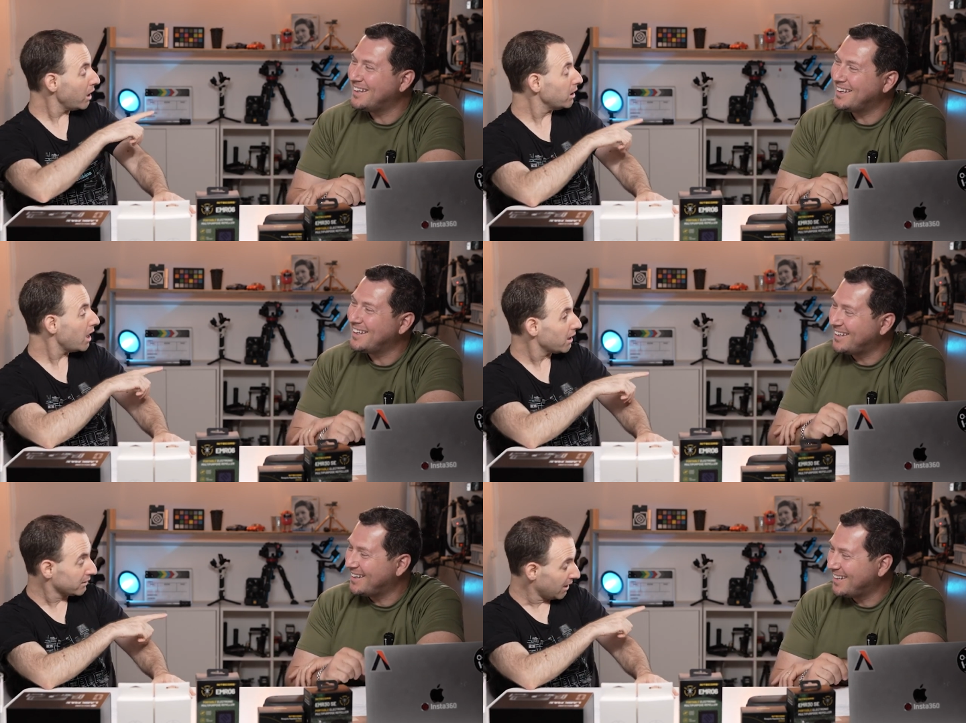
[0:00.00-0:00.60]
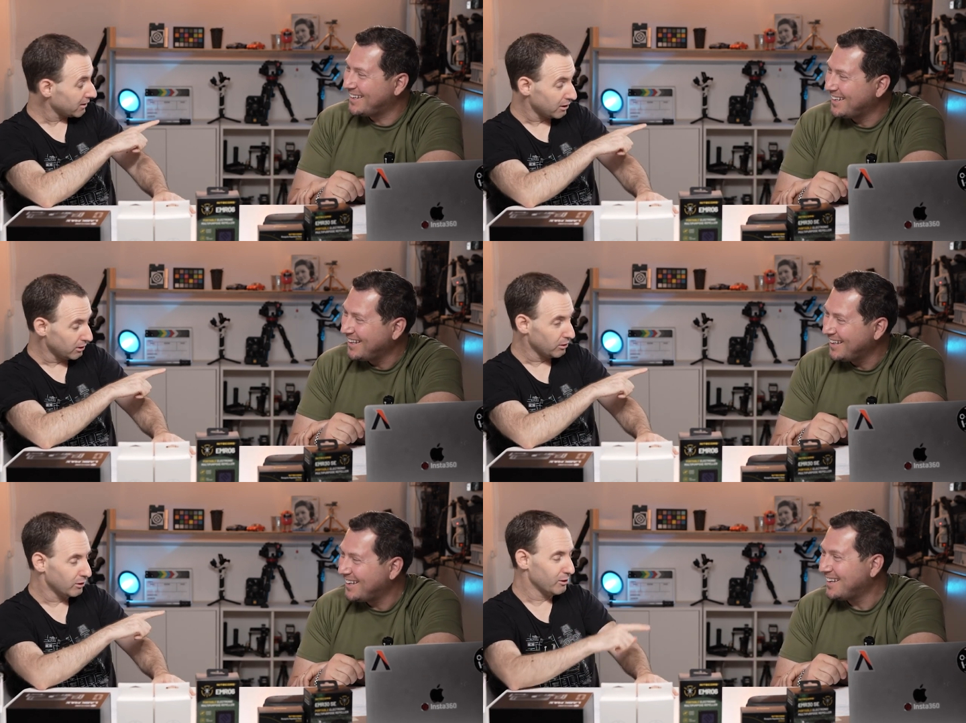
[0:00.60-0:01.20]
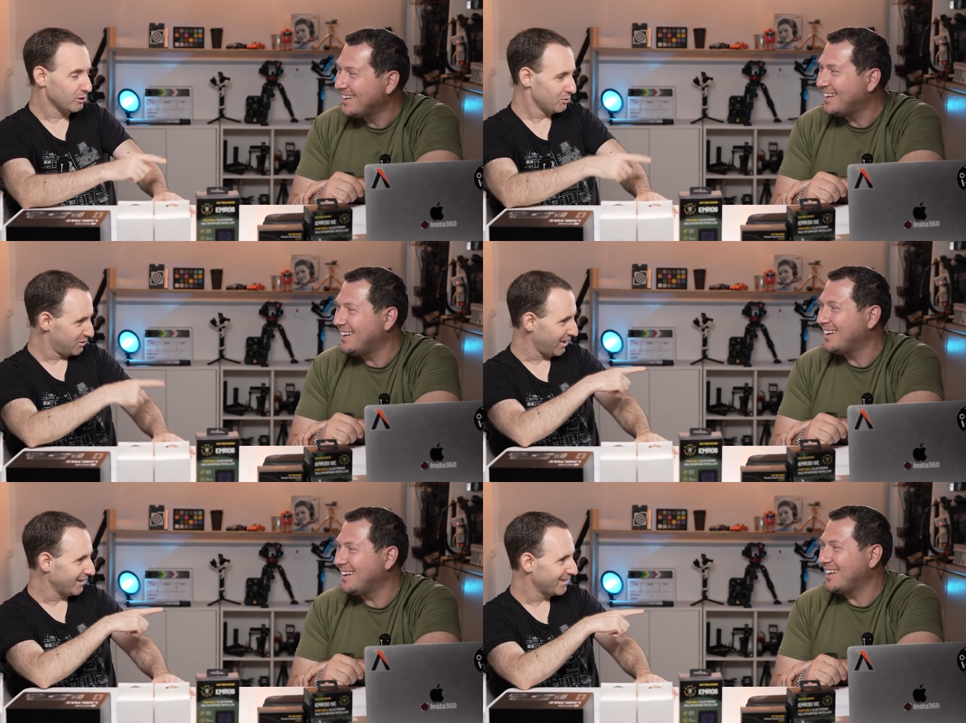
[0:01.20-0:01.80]
Speaker 1: Yeah, yeah. That, you,
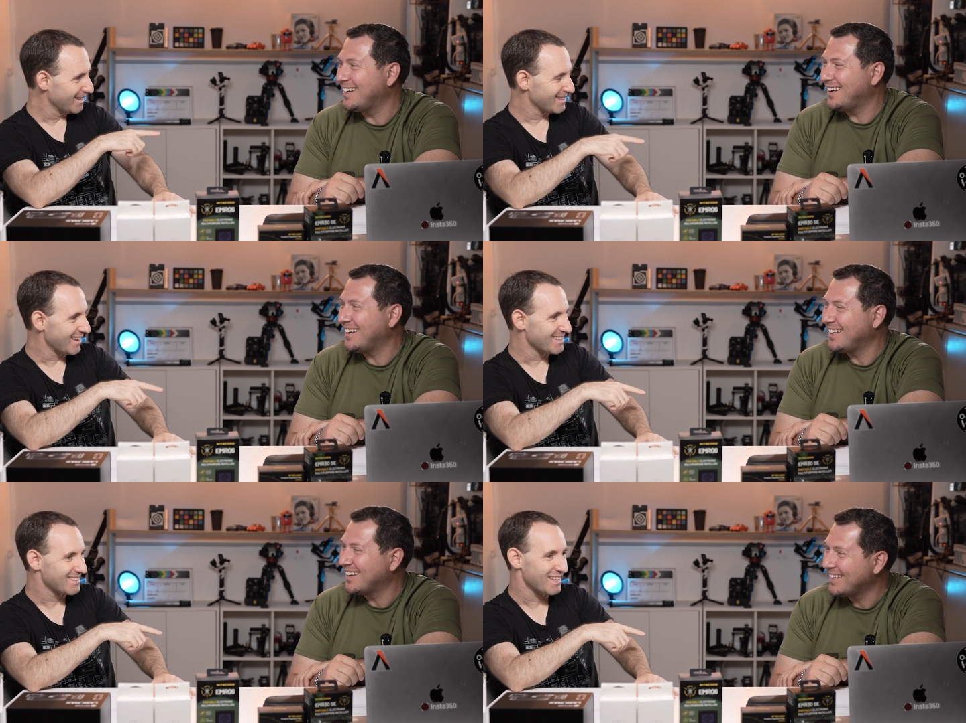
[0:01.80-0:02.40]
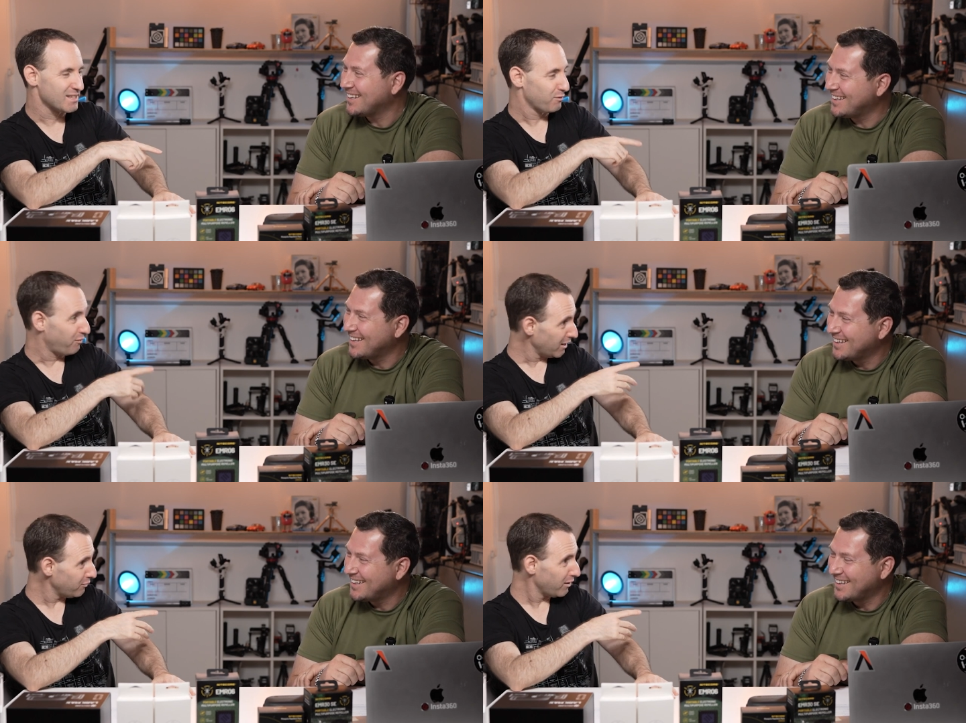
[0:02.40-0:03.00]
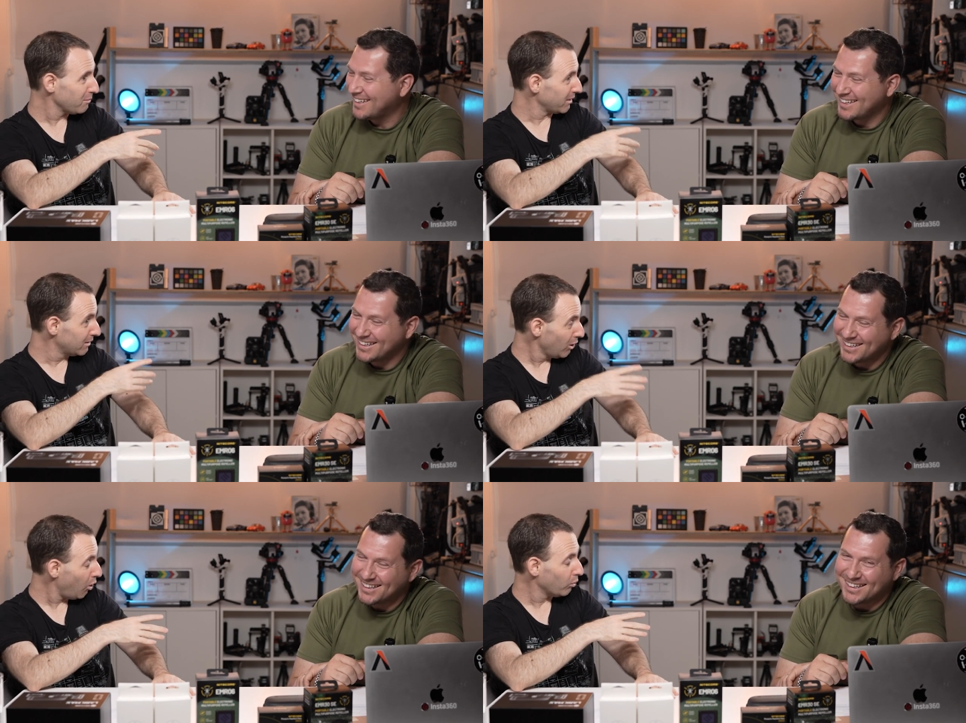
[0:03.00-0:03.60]
said it as, as as a funny thing,
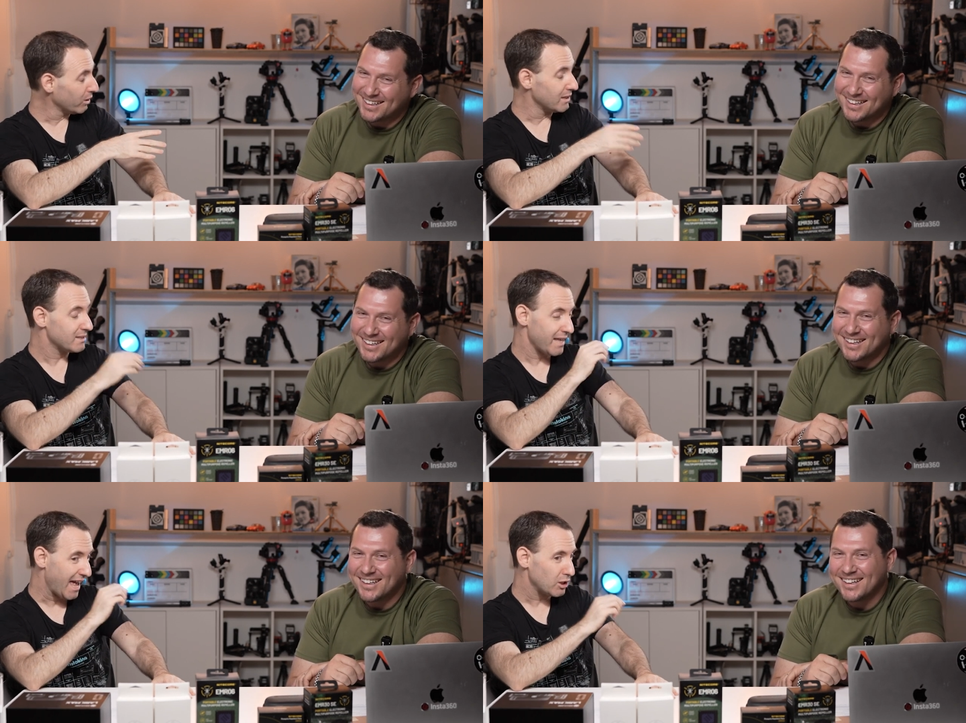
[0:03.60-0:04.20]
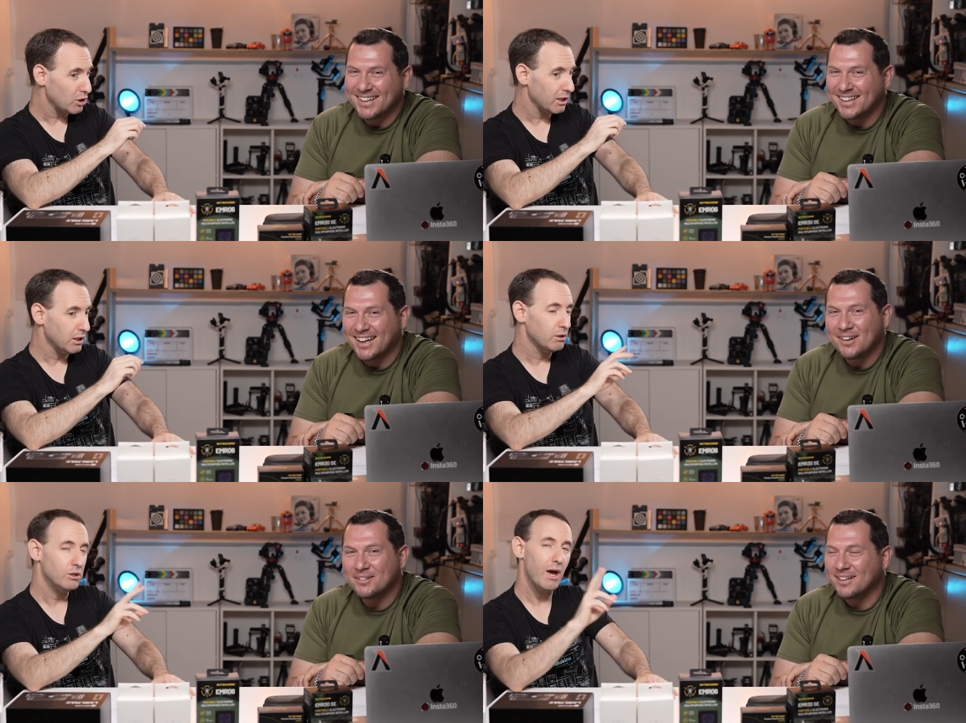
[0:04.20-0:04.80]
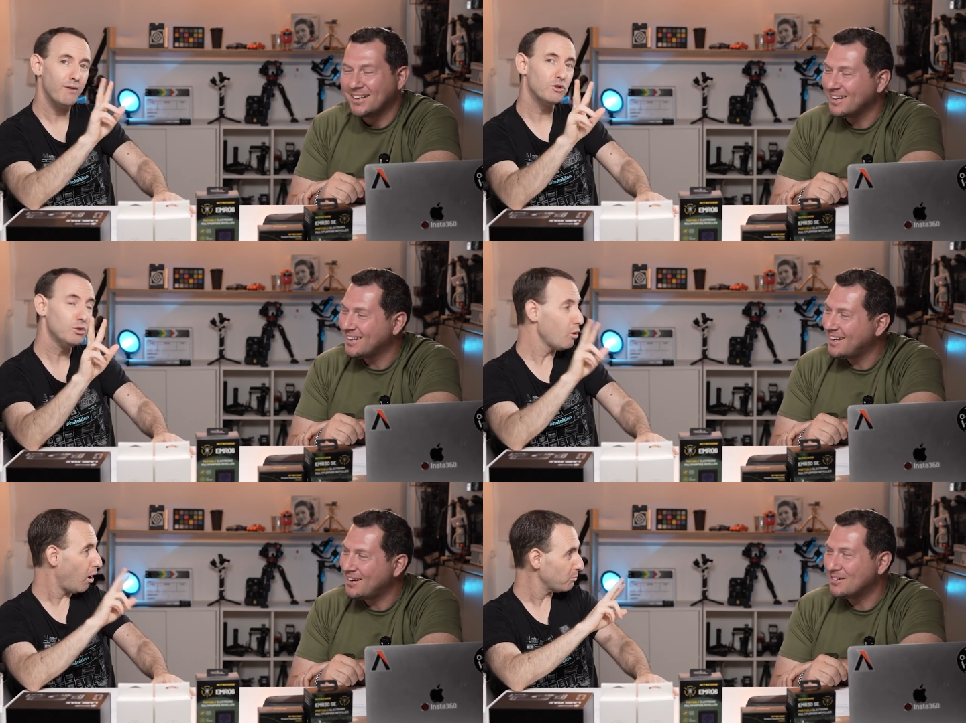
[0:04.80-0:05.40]
but no, it's actually you, would, you have
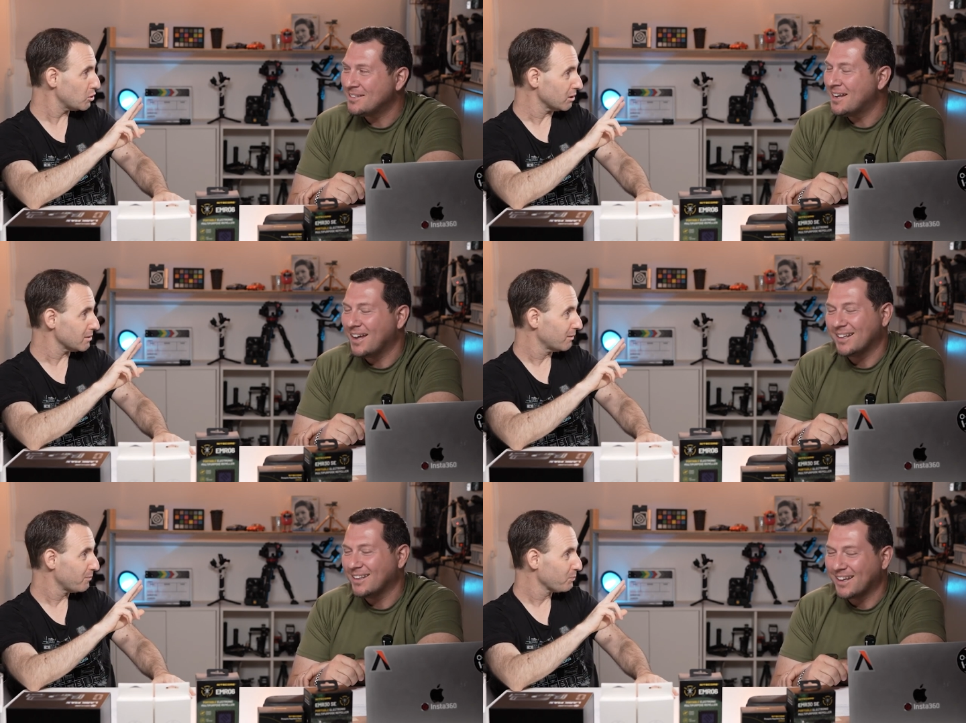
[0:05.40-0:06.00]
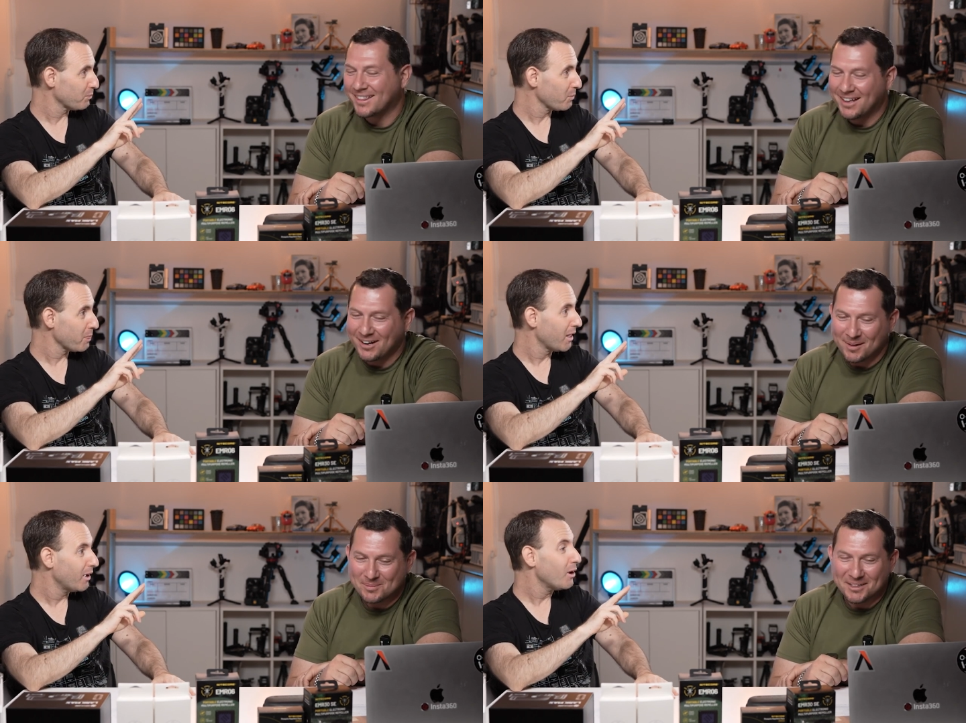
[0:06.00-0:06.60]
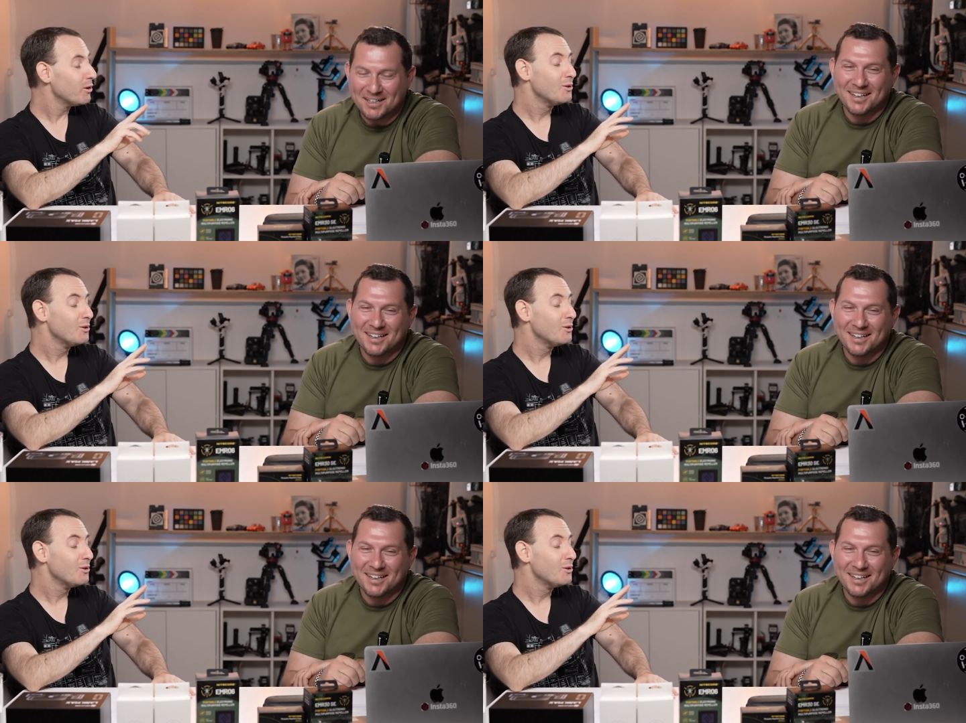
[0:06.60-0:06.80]
two options. I would not
Speaker 2: like that option.